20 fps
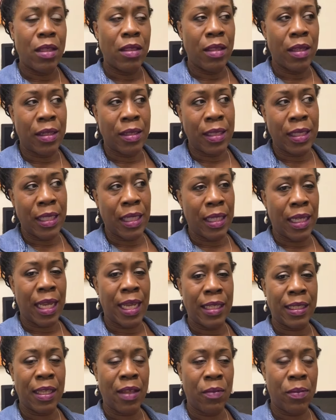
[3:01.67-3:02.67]
the
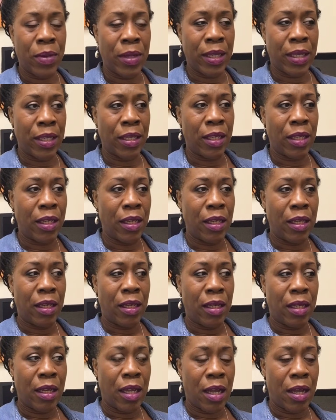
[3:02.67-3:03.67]
CNAs have been
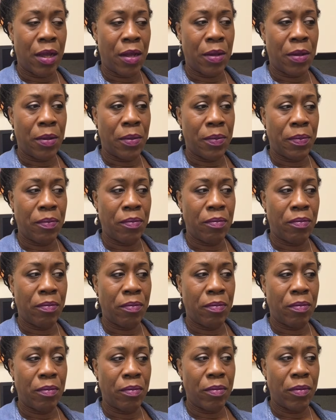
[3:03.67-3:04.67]
um,
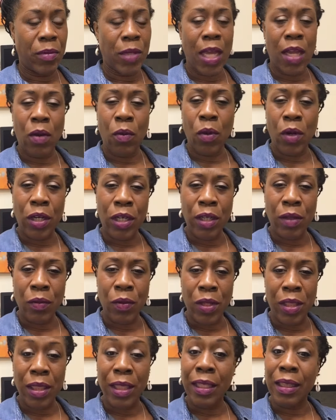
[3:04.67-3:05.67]
kind of working
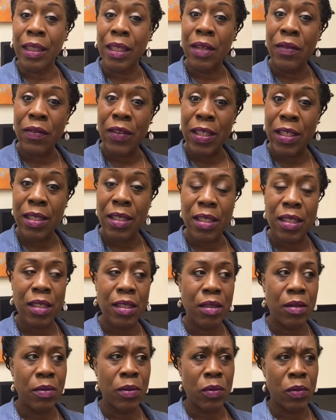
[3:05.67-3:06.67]
with the lift
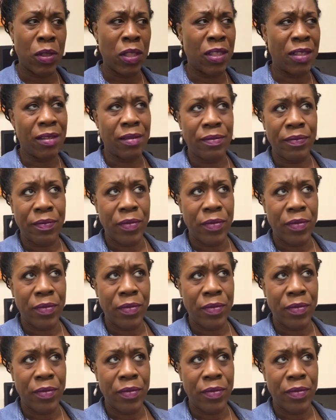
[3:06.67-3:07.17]
systems, which